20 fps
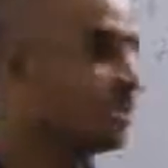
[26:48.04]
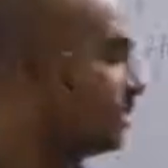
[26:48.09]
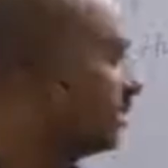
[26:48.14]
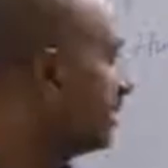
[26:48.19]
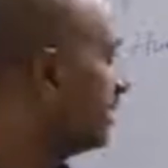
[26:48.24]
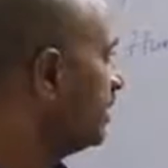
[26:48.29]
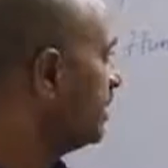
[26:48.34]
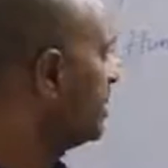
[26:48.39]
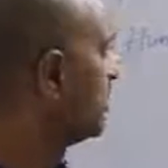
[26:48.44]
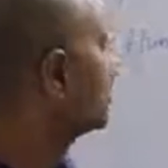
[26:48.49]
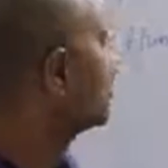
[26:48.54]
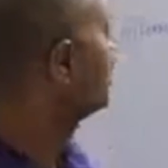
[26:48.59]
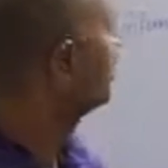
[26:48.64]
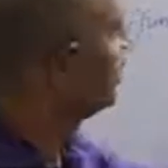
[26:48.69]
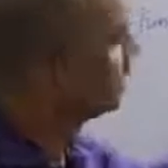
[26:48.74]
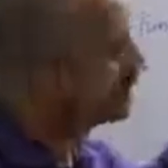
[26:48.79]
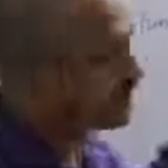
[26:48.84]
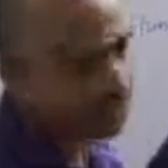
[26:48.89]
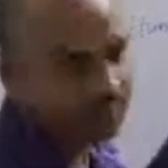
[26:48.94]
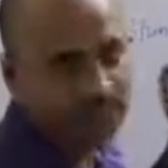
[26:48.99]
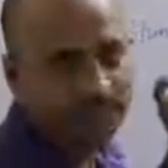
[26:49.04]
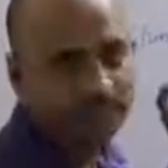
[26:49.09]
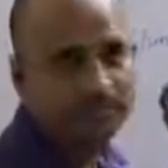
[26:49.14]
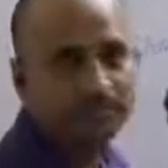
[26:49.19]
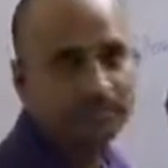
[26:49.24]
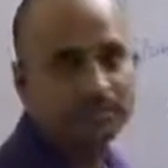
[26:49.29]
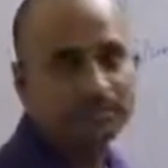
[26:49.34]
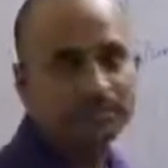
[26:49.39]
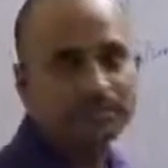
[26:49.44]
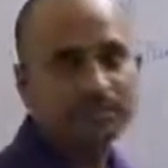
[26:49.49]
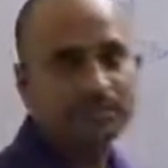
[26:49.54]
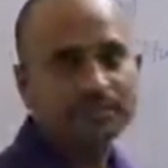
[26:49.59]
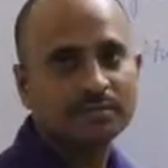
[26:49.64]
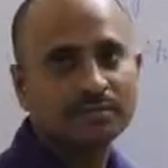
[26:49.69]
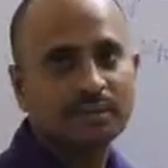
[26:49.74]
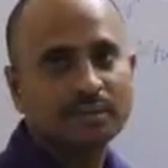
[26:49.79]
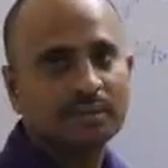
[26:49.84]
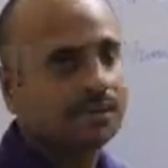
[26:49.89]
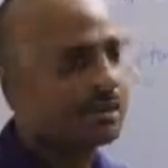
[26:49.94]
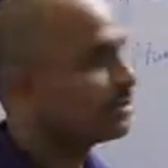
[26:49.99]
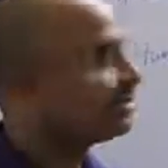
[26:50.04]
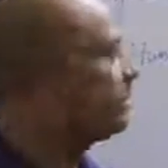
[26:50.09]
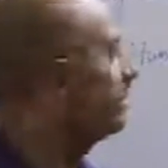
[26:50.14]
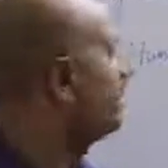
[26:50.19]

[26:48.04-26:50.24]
in these ways. So